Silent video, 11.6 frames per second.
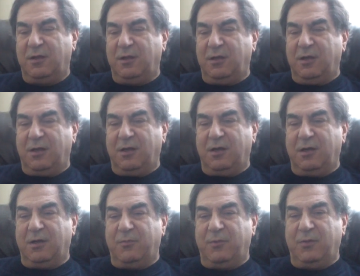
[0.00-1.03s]

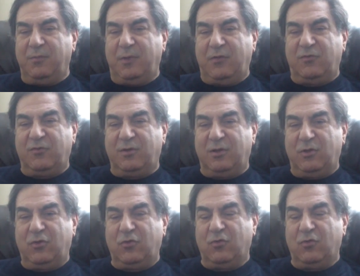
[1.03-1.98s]
uh, a major issue.